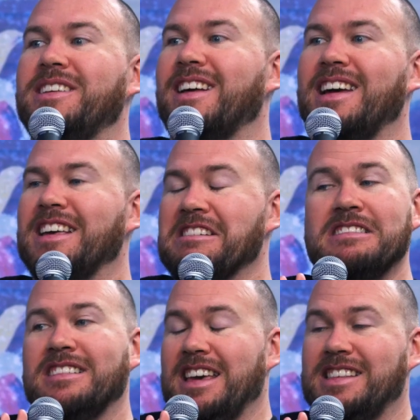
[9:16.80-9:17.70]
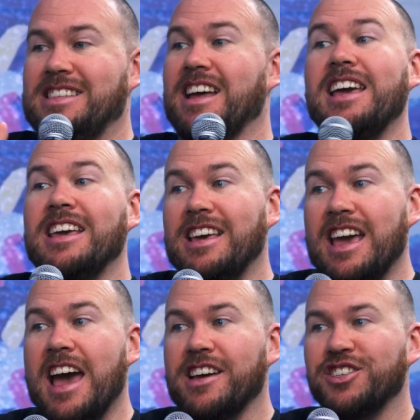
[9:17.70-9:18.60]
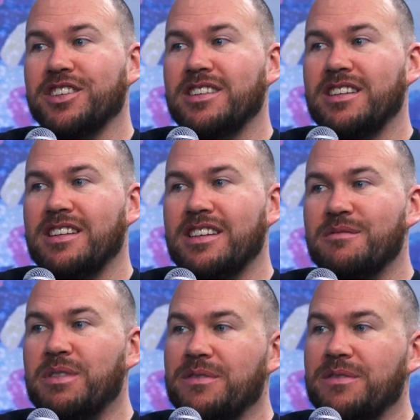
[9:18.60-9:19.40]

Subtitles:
It's staying in cash. Yeah.